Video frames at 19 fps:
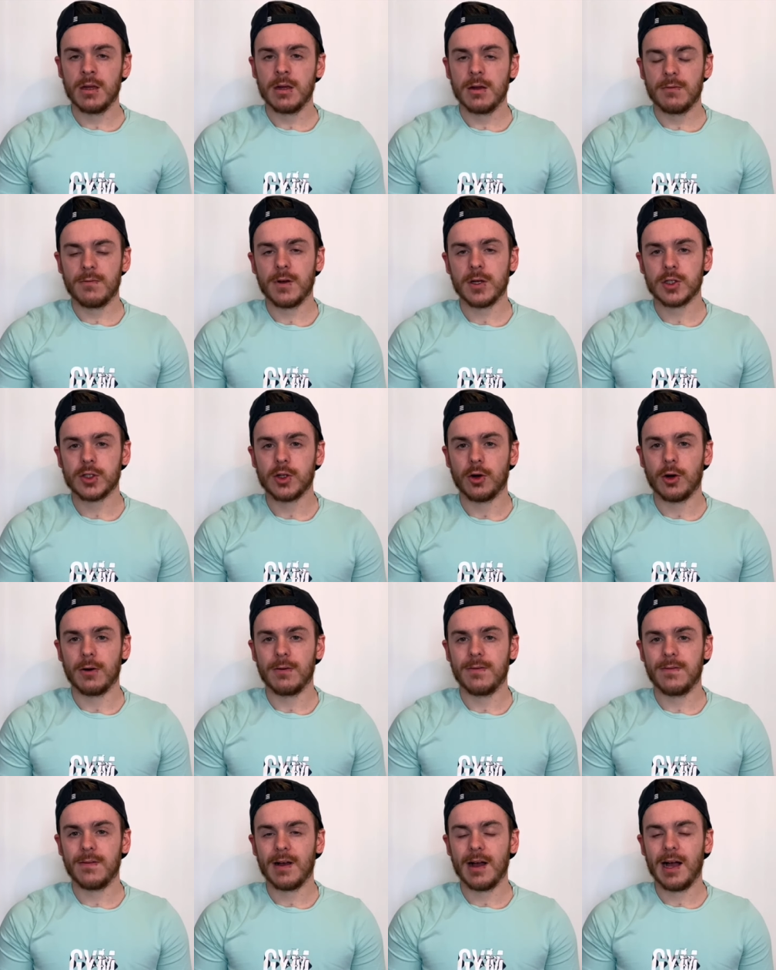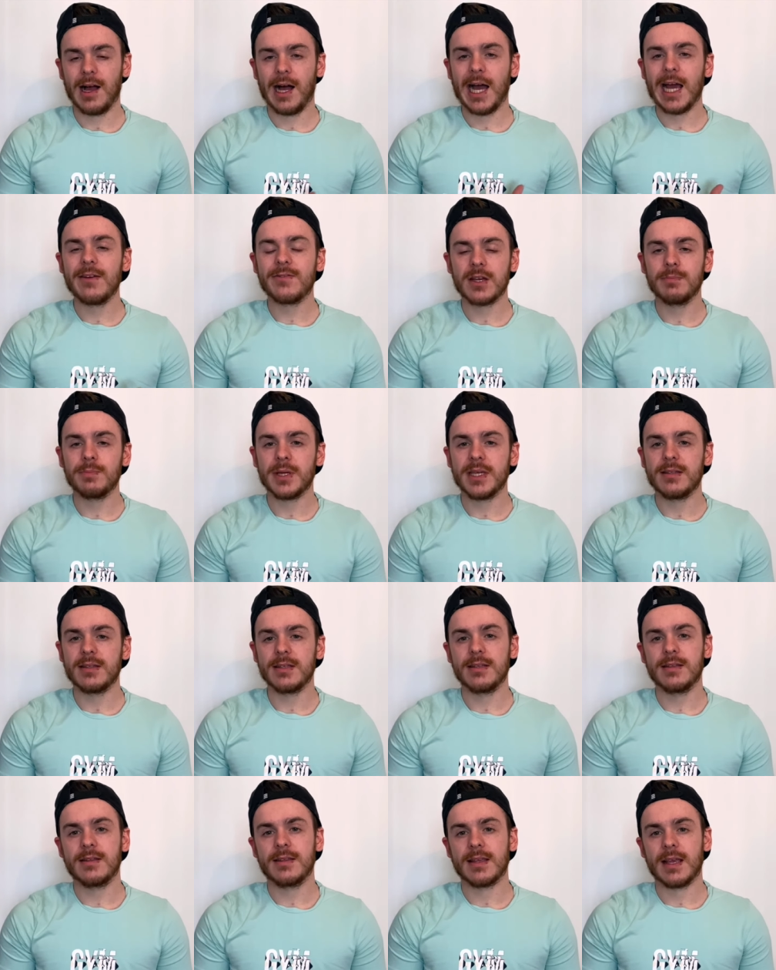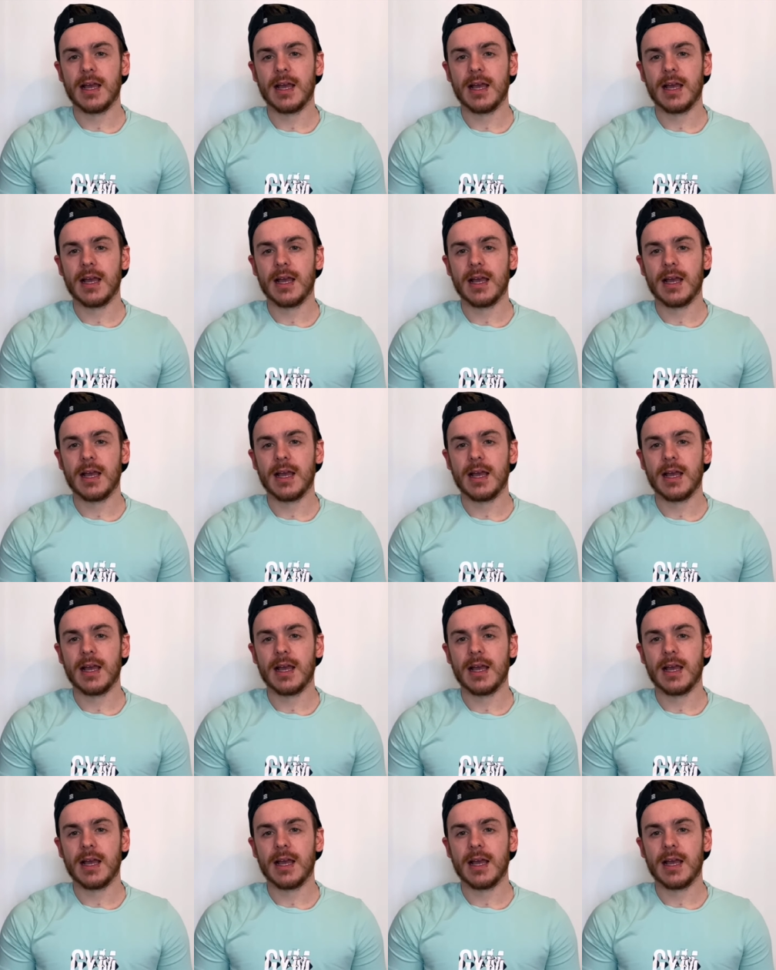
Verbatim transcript: First off, I've competed